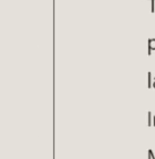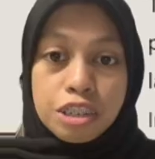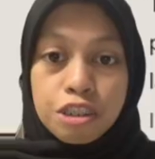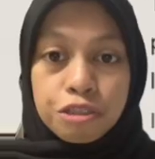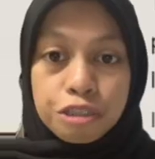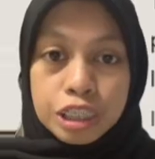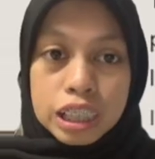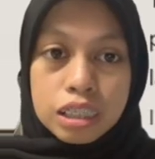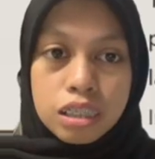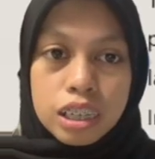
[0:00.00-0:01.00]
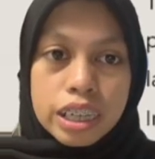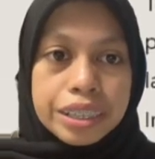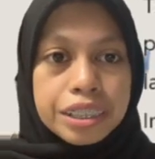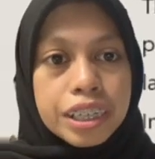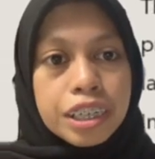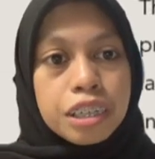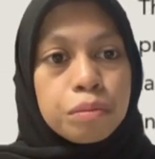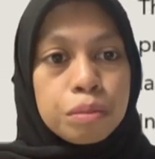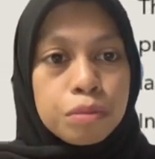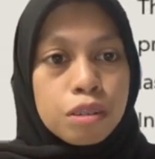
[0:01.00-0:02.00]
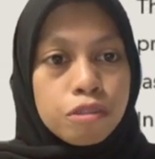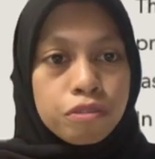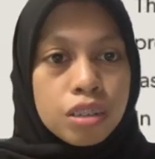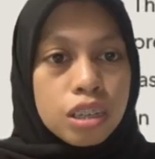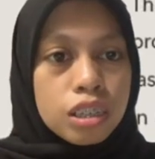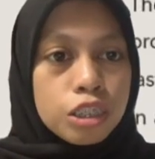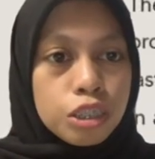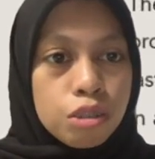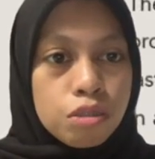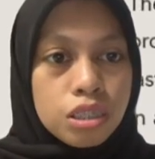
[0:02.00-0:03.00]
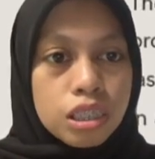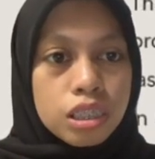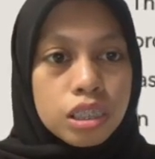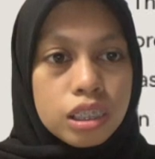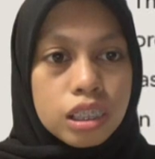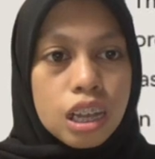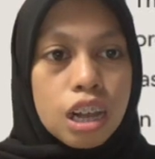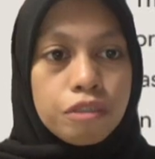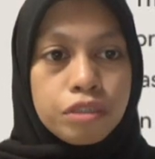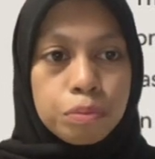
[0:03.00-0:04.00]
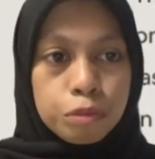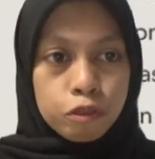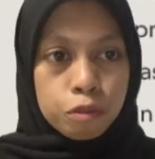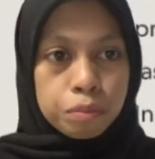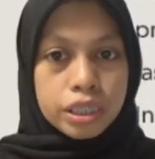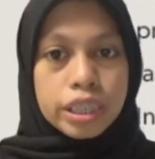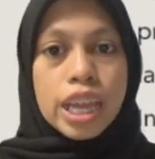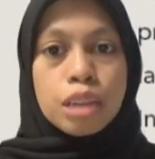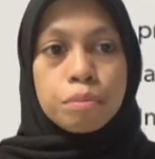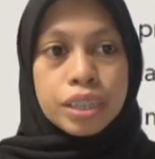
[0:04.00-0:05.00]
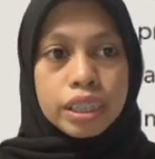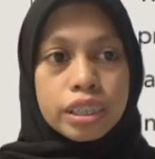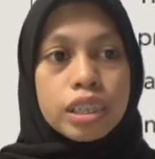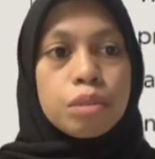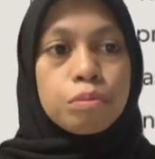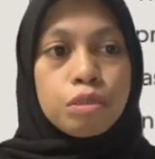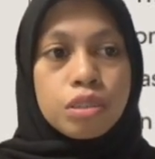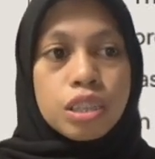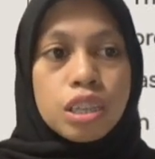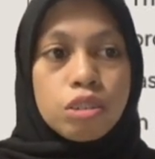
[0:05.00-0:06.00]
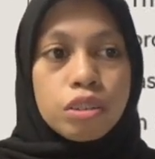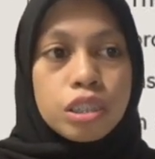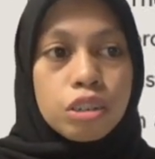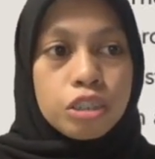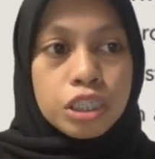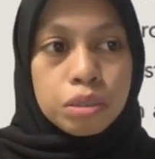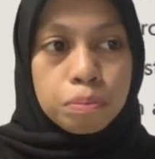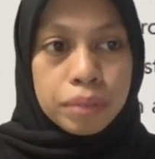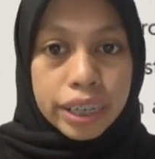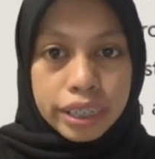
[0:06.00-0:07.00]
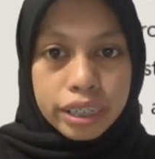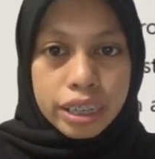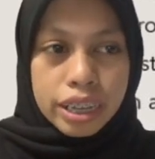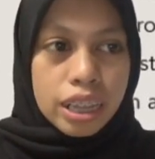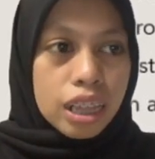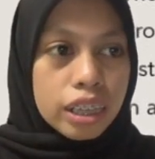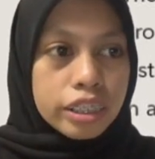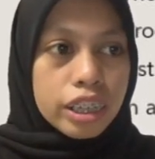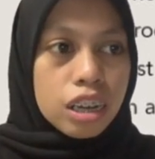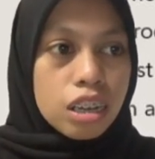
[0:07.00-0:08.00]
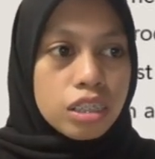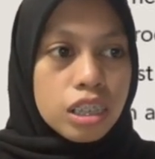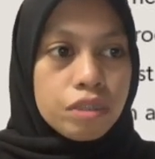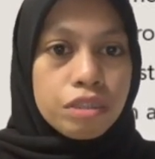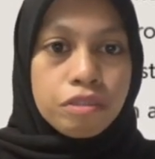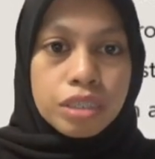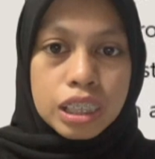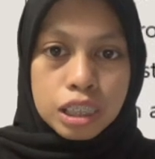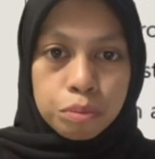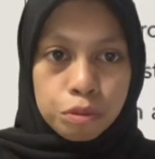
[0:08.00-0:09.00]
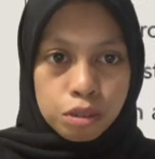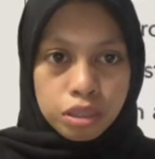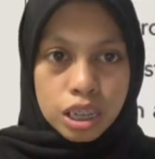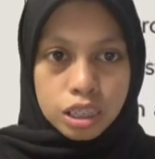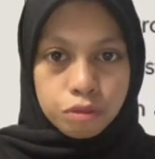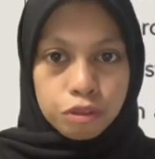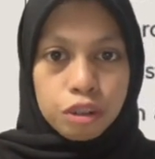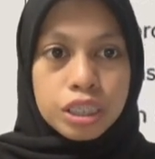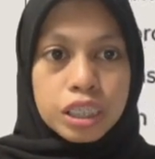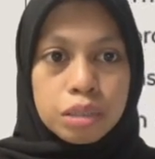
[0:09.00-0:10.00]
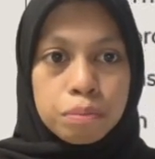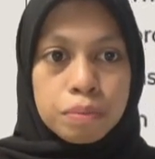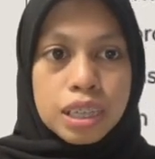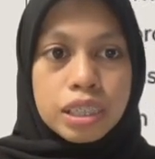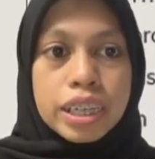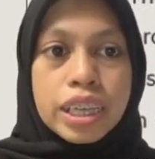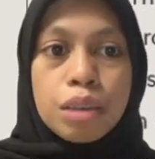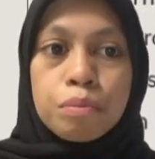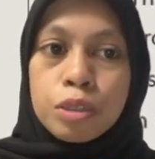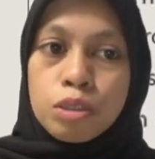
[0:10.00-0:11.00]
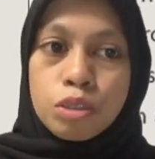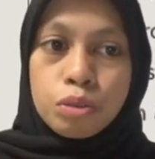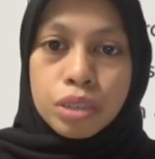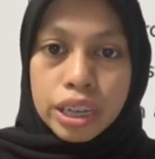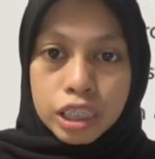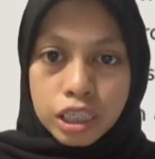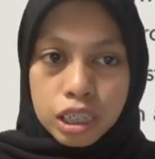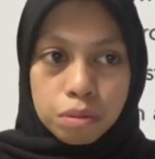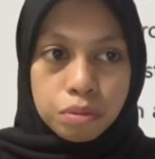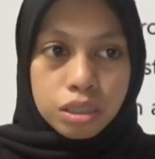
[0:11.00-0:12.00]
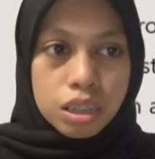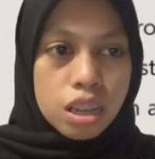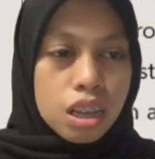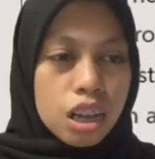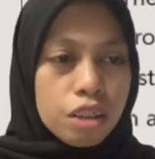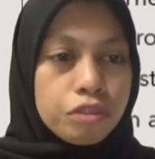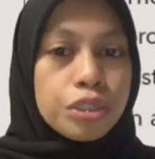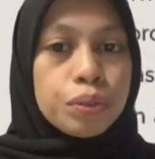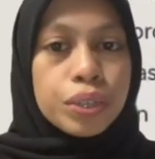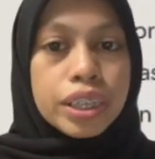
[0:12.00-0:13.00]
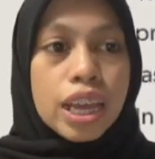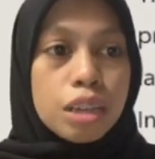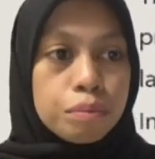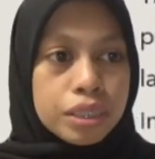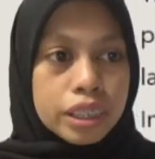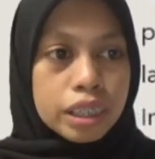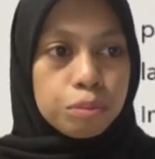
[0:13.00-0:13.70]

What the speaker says: Conclusion, the diagram above shows the after performing the eliminate process on the original part, and there are several finishing process for original parts that can be used to get the shapes. After doing the eliminate